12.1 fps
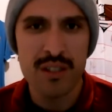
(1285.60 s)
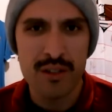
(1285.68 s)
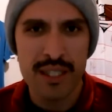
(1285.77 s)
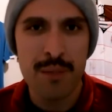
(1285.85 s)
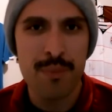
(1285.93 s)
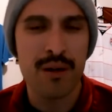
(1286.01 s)

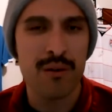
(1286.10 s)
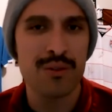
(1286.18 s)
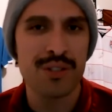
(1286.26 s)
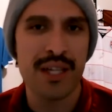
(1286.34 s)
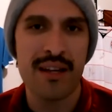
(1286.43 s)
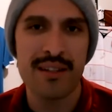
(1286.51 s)
keep a
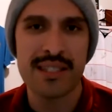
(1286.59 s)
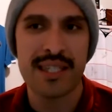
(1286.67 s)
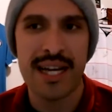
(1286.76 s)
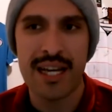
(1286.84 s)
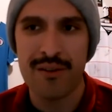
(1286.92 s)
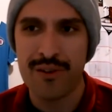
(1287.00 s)
close eye on this
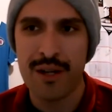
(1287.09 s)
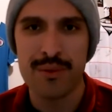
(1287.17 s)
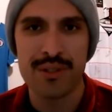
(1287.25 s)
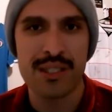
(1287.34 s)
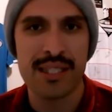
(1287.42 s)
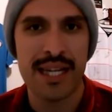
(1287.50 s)
guy. If we're
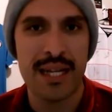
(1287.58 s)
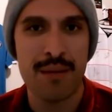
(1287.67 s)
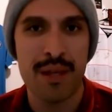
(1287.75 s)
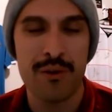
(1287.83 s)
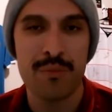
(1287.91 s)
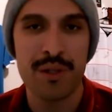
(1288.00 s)
able to sign him,
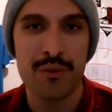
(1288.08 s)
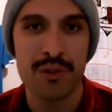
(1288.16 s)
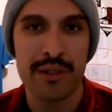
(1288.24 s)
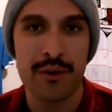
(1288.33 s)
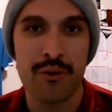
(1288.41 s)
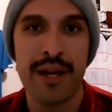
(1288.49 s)
that would be
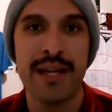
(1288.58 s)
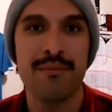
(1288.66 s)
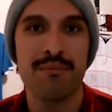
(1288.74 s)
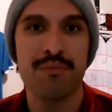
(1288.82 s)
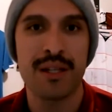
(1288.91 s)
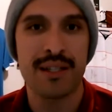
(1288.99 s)
really
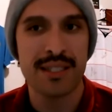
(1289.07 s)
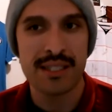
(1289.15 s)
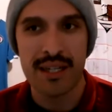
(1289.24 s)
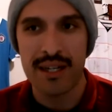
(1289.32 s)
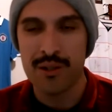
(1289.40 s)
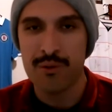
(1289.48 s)
great because he's
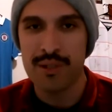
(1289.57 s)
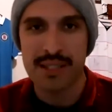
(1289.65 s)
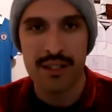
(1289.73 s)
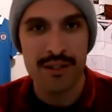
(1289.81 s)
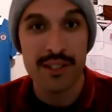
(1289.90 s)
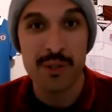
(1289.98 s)
got
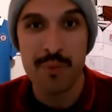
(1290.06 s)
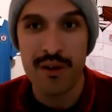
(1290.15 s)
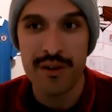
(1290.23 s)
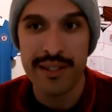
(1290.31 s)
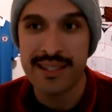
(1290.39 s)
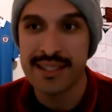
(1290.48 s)
USL
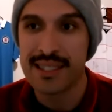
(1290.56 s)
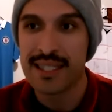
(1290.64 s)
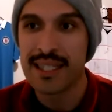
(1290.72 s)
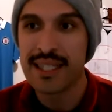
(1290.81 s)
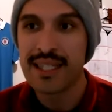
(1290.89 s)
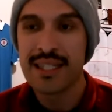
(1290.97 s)
experience.
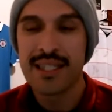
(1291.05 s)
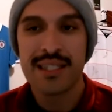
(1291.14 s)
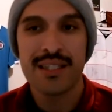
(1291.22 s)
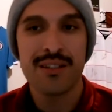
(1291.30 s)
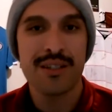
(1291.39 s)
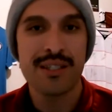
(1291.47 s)

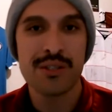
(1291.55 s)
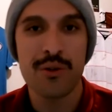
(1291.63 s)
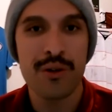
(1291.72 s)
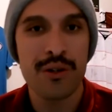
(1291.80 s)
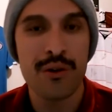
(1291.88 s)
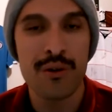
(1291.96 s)
He
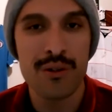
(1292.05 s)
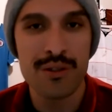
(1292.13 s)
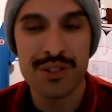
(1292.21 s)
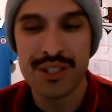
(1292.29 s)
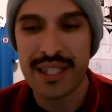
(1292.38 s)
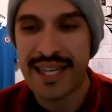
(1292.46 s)
scored
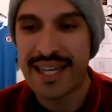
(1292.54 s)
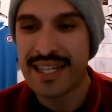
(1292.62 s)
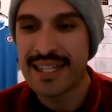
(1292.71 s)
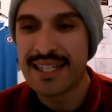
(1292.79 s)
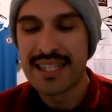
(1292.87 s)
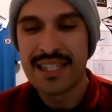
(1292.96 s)
goals.
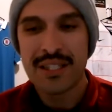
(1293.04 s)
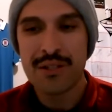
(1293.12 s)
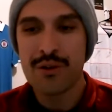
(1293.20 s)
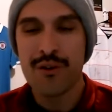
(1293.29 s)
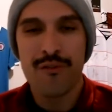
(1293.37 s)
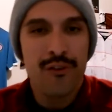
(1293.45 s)
And,
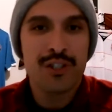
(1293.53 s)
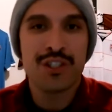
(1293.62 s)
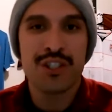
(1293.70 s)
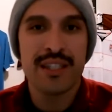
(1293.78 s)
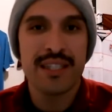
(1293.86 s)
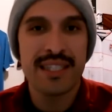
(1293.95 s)

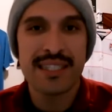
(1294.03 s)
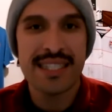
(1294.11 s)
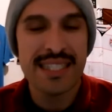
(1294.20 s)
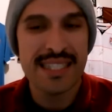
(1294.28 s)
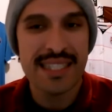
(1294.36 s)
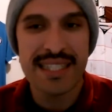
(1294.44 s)
unfortunately this
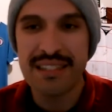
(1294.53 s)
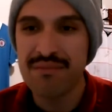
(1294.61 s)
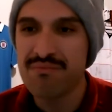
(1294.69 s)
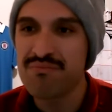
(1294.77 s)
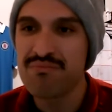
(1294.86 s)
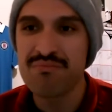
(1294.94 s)

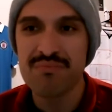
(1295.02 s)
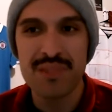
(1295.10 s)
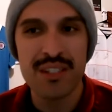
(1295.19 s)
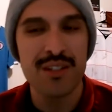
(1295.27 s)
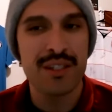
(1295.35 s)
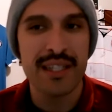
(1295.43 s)
season,
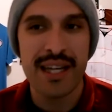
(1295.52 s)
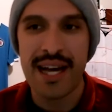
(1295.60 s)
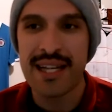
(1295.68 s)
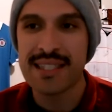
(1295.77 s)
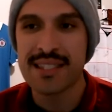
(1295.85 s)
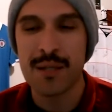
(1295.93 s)
he
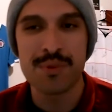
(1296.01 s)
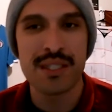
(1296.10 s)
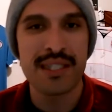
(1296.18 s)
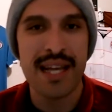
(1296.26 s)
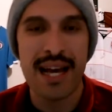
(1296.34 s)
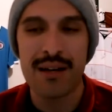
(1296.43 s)
had his ups
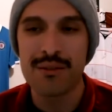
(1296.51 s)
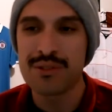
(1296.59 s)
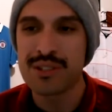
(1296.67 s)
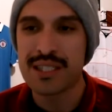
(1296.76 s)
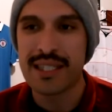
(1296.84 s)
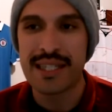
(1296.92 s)
and
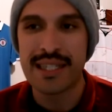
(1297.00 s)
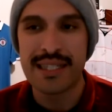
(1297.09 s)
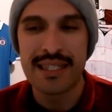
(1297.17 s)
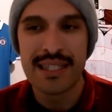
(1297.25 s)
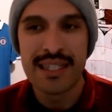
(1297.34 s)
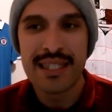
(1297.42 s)
downs,
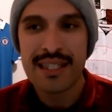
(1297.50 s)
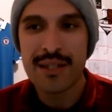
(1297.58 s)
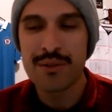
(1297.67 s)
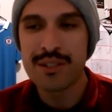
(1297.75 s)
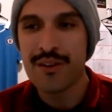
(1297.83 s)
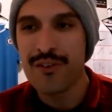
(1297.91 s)
and there
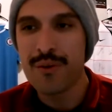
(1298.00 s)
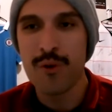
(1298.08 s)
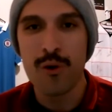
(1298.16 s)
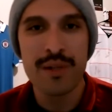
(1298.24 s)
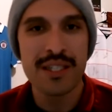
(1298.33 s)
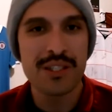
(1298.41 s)
were different
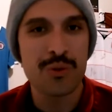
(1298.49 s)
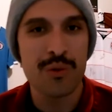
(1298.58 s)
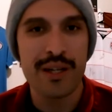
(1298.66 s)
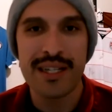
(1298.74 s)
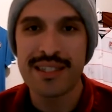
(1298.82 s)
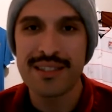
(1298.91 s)
moments
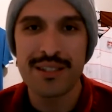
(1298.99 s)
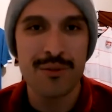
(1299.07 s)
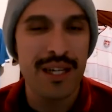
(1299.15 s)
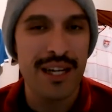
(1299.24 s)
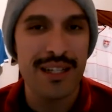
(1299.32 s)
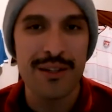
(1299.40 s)
when,
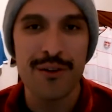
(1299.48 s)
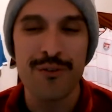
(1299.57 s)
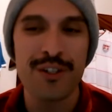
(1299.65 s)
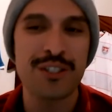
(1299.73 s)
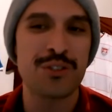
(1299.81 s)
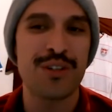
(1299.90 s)
we got a little
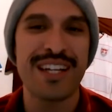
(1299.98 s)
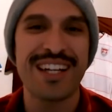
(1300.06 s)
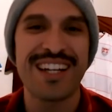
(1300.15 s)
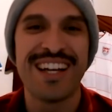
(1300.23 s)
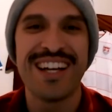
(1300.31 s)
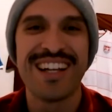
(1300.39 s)

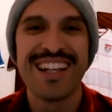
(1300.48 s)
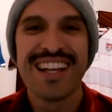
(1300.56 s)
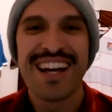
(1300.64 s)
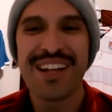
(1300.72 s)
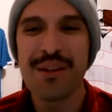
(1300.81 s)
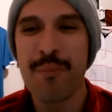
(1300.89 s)
frustrated
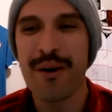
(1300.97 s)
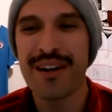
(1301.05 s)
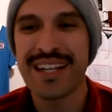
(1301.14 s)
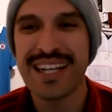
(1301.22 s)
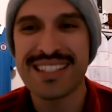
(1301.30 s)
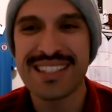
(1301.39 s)
on the
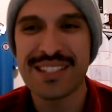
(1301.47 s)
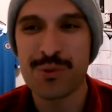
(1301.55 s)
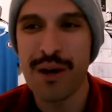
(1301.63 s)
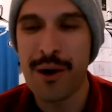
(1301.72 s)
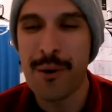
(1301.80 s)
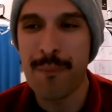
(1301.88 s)
podcast as
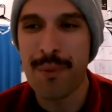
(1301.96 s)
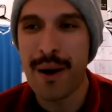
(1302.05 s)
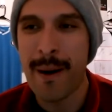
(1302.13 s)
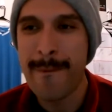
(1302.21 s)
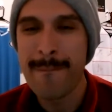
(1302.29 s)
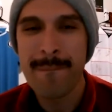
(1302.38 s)
well,
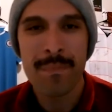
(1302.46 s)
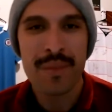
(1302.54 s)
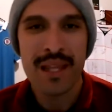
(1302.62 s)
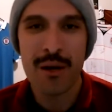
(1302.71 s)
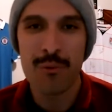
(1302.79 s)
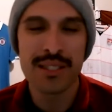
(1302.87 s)
but
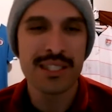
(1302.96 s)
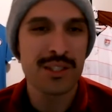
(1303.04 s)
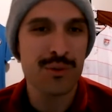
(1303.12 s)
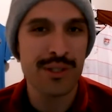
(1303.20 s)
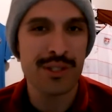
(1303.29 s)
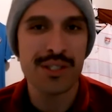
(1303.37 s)
it was
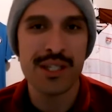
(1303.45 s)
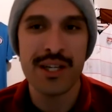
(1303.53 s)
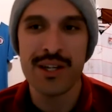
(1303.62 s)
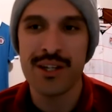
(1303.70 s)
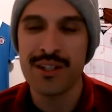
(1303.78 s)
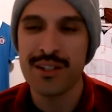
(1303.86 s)
his first
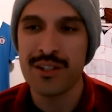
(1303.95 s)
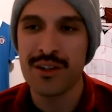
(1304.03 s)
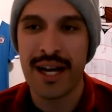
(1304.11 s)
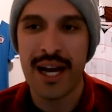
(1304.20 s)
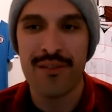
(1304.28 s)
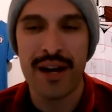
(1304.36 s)
year.
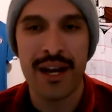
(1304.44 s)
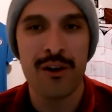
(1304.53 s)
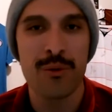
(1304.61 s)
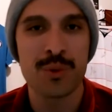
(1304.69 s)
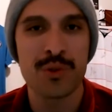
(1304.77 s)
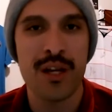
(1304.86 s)
I have high
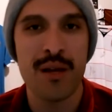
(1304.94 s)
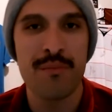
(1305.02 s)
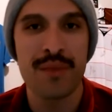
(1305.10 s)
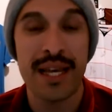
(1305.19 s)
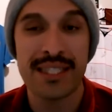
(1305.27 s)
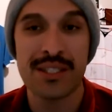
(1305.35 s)
hopes for
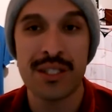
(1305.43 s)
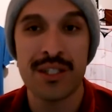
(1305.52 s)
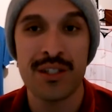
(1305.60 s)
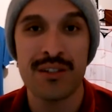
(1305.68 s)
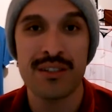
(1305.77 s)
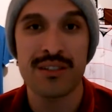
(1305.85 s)
him next
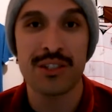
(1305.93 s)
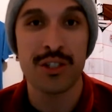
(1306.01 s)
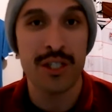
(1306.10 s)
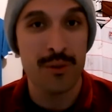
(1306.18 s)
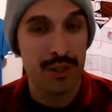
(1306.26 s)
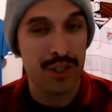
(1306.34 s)
year.
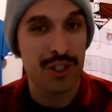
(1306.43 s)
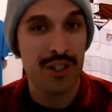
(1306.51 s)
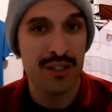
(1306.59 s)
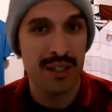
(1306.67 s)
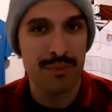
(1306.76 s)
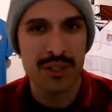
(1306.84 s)
Should he
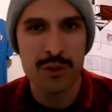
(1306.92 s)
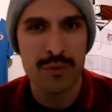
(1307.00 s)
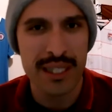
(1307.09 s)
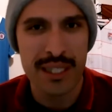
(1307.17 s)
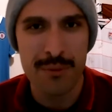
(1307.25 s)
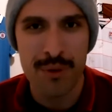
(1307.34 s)
return? I'm
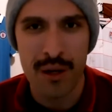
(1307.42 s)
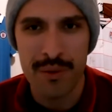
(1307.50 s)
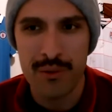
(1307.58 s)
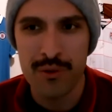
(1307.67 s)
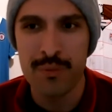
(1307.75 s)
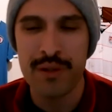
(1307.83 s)
assuming he probably
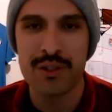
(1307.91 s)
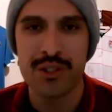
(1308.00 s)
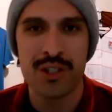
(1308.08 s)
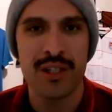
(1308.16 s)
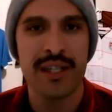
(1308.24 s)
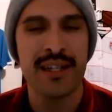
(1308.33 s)
will be
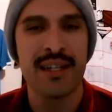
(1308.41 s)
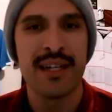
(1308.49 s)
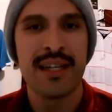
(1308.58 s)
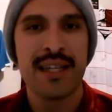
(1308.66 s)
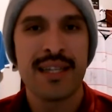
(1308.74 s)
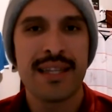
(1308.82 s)
returning
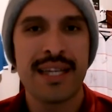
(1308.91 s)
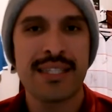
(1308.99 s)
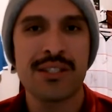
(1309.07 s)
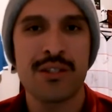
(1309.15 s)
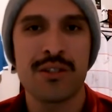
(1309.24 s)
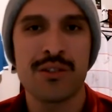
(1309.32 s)

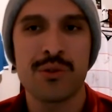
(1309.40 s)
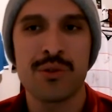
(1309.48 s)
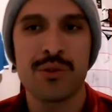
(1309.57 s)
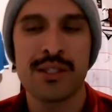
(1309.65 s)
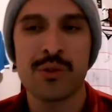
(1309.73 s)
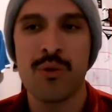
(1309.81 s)
next year to
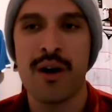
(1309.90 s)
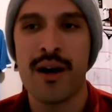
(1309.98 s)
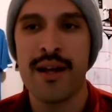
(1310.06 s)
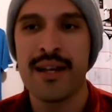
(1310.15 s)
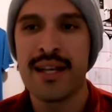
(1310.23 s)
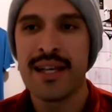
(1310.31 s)
the
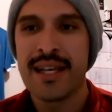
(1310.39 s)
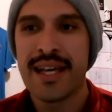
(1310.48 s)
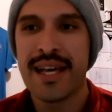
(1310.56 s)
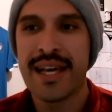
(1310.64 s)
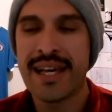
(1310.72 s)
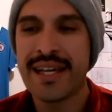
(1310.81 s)
squad.
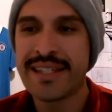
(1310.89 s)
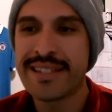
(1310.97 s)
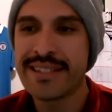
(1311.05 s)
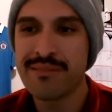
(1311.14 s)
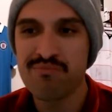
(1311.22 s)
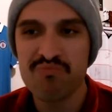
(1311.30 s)

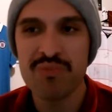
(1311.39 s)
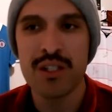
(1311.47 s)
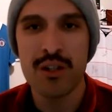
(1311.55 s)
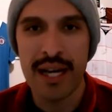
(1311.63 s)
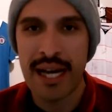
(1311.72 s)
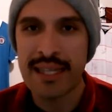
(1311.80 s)
And,
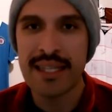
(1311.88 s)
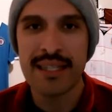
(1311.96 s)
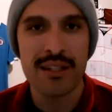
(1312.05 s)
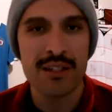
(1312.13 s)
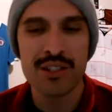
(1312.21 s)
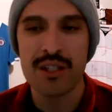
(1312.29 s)
I
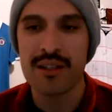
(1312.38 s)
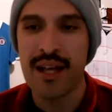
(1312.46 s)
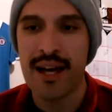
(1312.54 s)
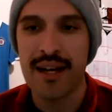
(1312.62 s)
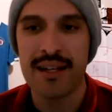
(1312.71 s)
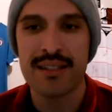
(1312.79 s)
think there's a
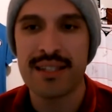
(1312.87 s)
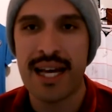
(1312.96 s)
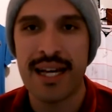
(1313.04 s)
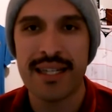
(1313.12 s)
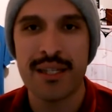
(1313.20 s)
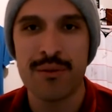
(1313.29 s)
lot
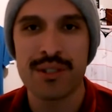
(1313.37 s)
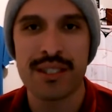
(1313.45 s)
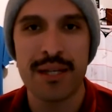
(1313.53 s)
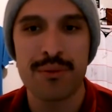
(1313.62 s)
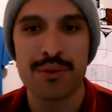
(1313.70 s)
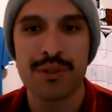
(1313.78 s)
that he wasn't
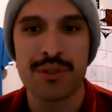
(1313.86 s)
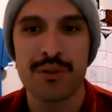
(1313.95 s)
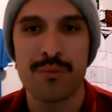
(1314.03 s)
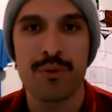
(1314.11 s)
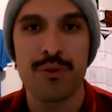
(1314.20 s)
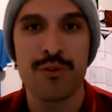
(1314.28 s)
able to
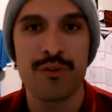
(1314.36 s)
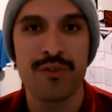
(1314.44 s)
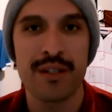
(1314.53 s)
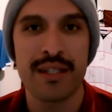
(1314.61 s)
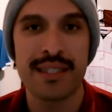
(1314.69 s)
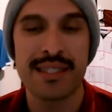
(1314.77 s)
prove
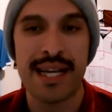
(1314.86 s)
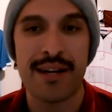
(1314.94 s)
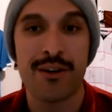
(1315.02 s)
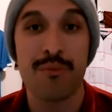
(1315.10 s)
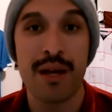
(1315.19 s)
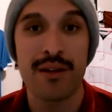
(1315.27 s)
in
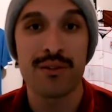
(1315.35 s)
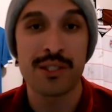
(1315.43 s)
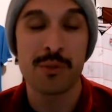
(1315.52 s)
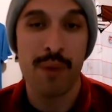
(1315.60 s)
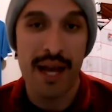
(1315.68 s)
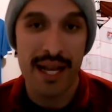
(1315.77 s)
Sacramento
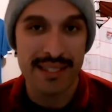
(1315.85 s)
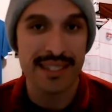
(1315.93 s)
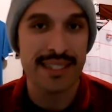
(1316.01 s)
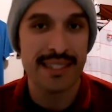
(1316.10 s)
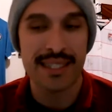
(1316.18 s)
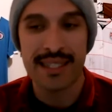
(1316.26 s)
this past
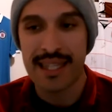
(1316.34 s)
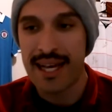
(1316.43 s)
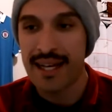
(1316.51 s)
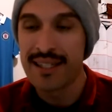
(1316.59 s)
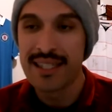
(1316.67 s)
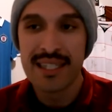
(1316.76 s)
season
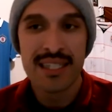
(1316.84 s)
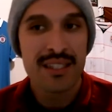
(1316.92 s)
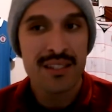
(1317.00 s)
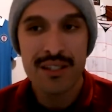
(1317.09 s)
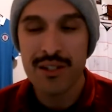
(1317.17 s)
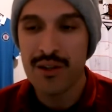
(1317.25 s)
that,
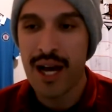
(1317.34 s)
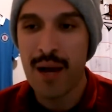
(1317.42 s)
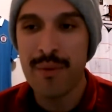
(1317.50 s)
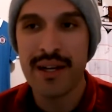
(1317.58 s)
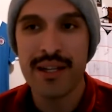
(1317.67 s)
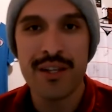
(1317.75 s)

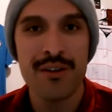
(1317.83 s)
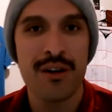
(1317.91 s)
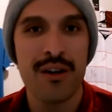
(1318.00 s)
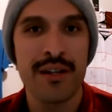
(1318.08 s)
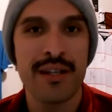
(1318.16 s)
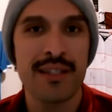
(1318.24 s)
having a year
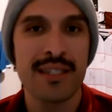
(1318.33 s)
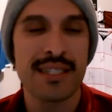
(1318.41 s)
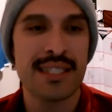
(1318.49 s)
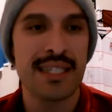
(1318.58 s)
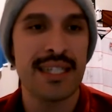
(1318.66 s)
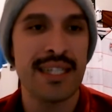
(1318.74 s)
already in the
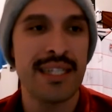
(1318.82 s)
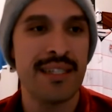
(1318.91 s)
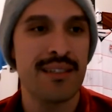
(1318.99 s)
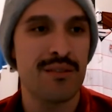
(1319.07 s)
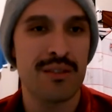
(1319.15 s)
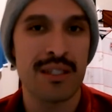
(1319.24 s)

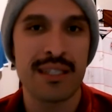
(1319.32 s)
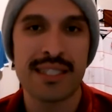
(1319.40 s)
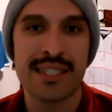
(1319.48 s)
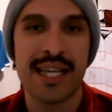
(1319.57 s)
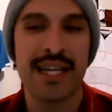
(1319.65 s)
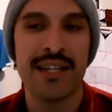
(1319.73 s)
city, in the
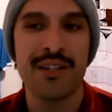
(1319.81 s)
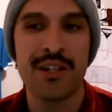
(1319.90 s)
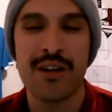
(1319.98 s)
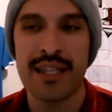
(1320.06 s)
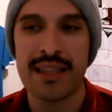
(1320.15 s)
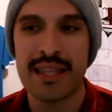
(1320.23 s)
second
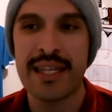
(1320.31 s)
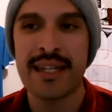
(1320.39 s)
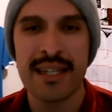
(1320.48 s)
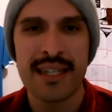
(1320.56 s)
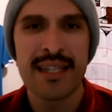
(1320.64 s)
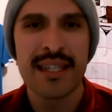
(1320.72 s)
year, I think